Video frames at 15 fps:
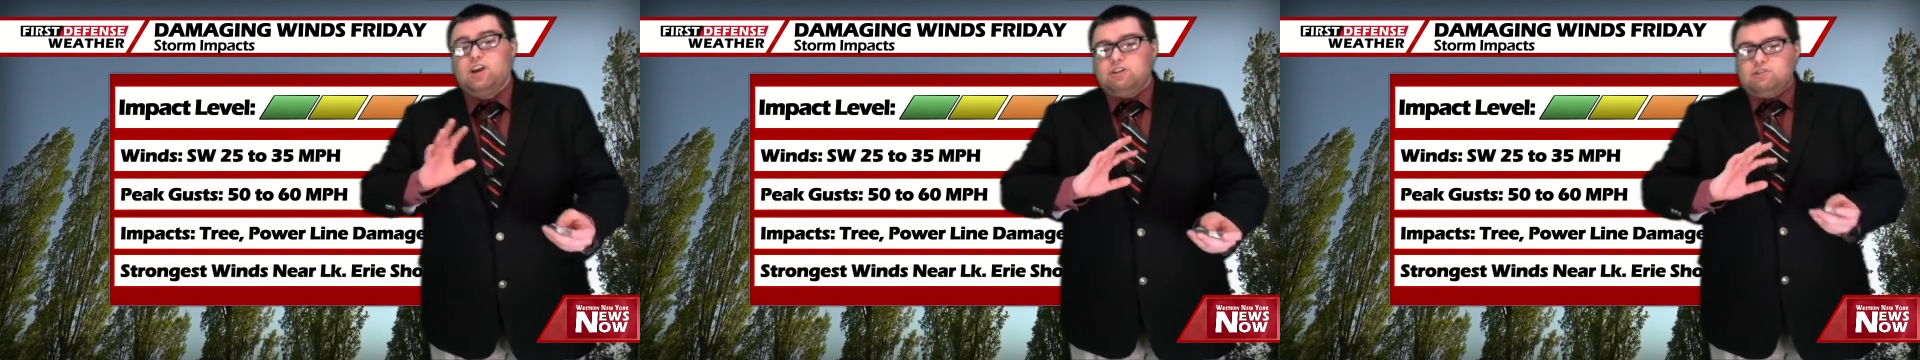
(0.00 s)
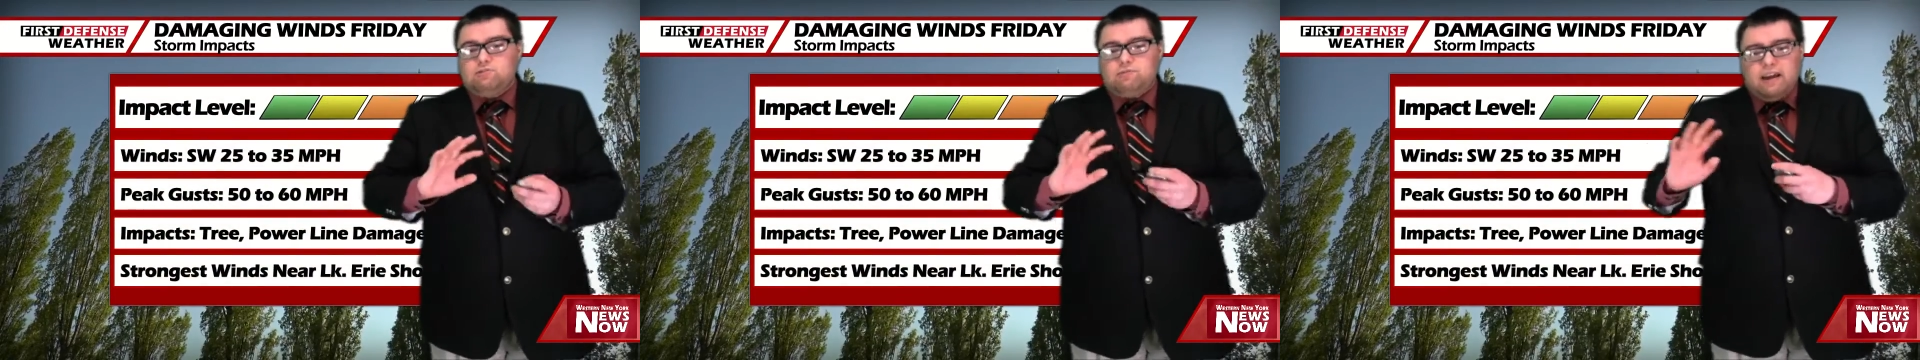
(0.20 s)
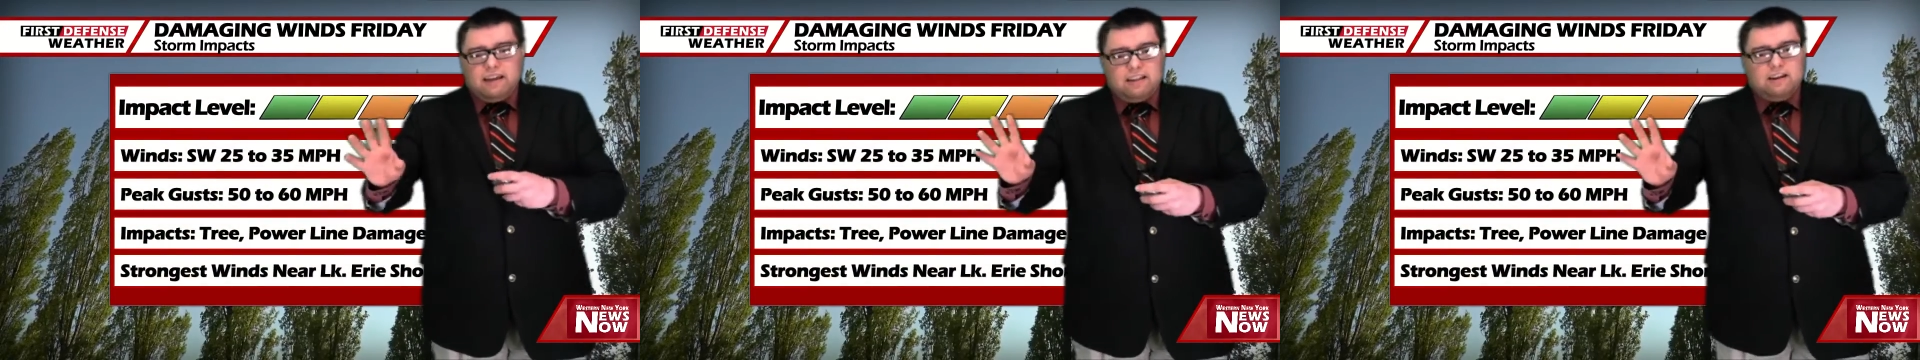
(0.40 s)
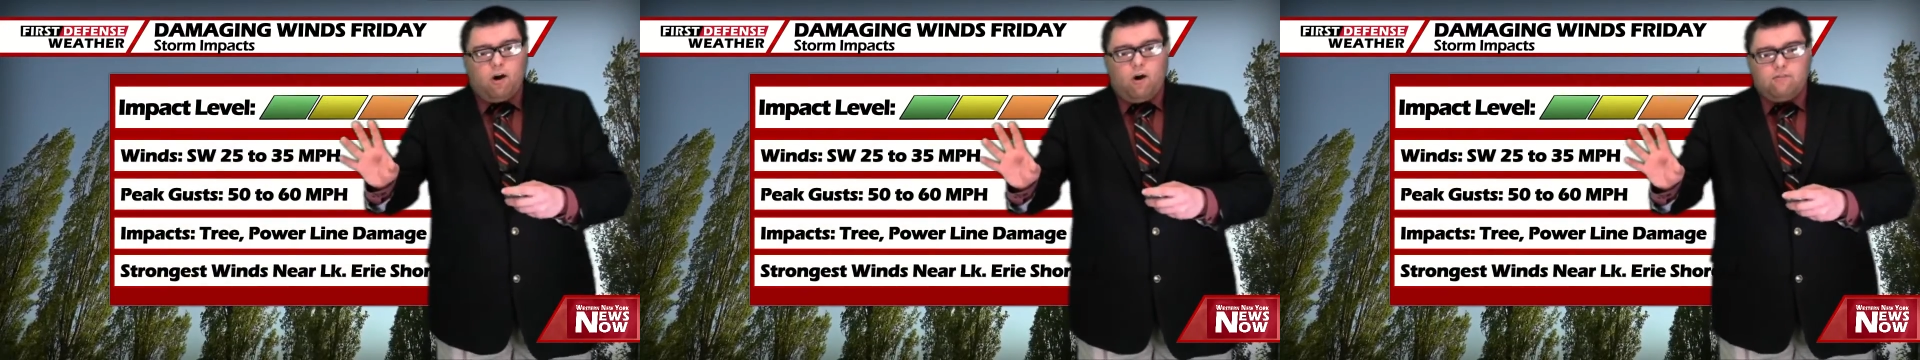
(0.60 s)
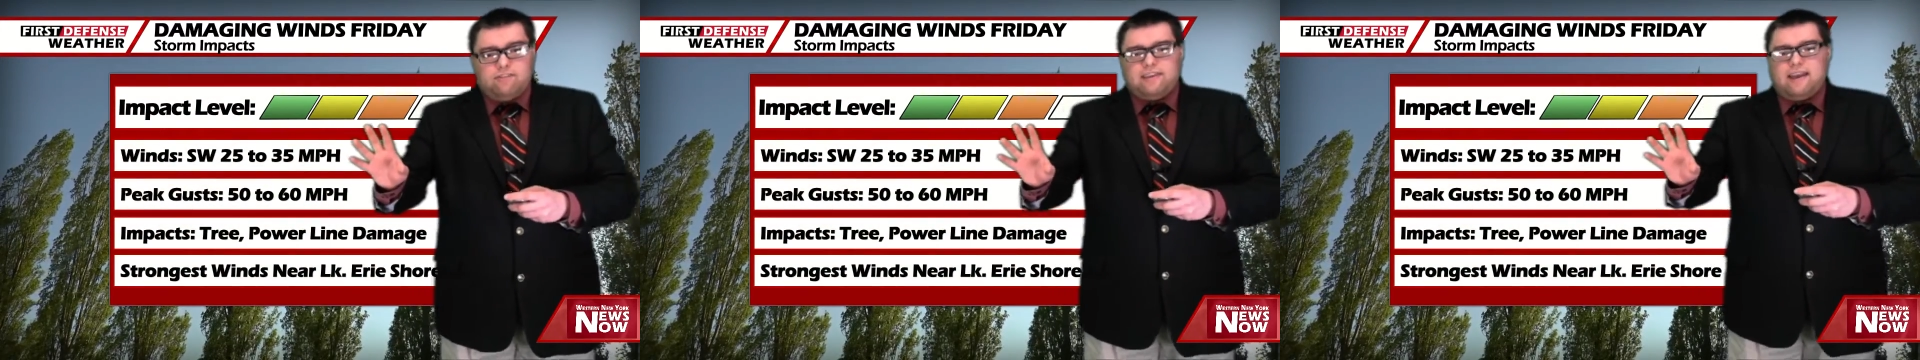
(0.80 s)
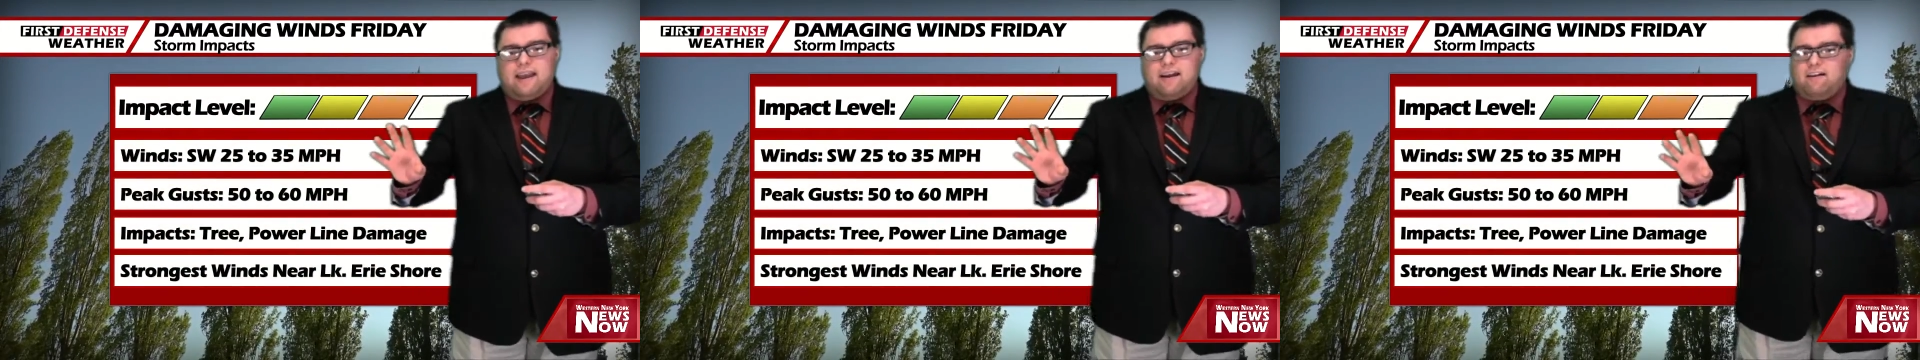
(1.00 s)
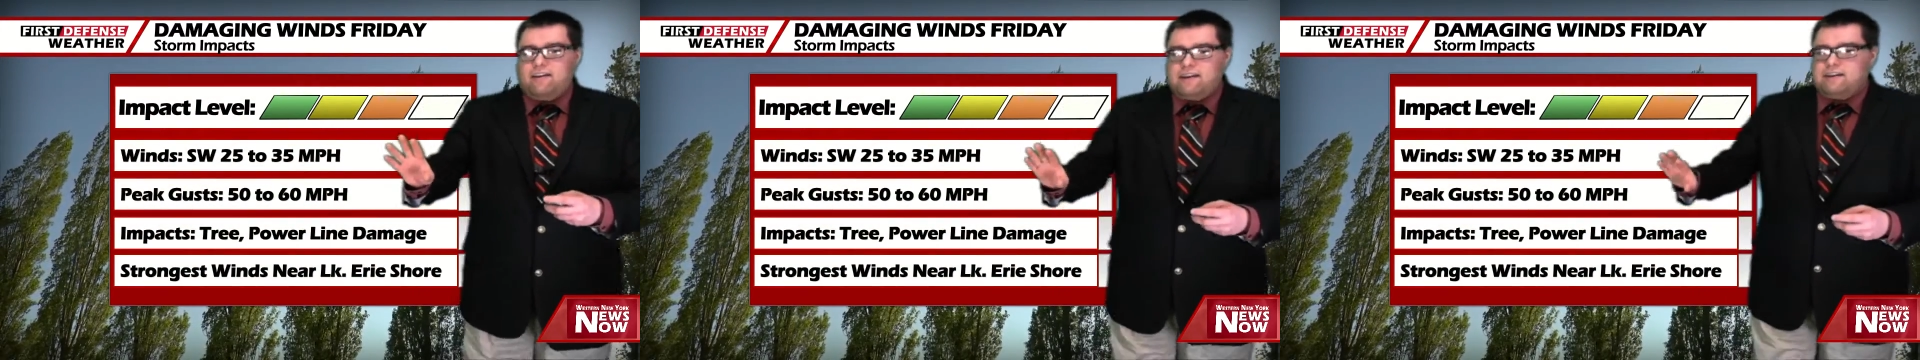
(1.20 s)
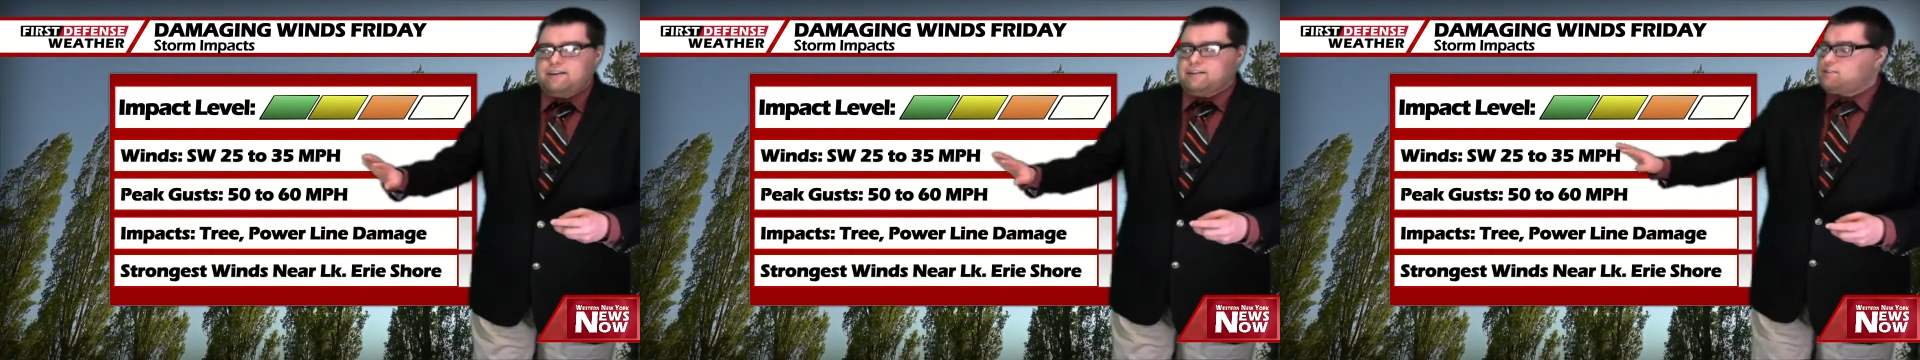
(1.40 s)
directly over the
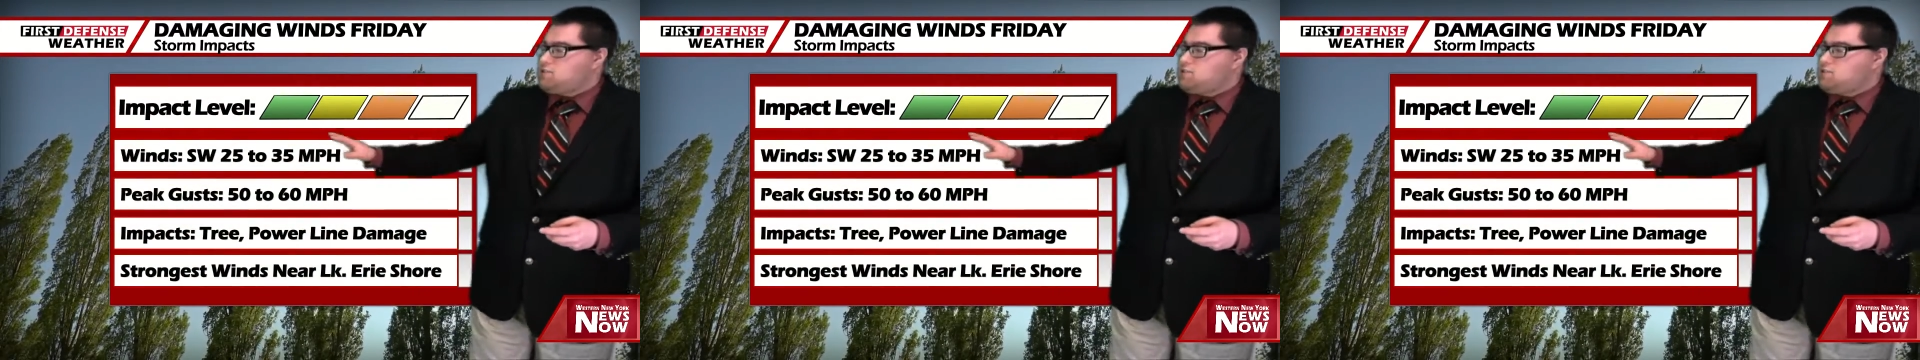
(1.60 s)
area here.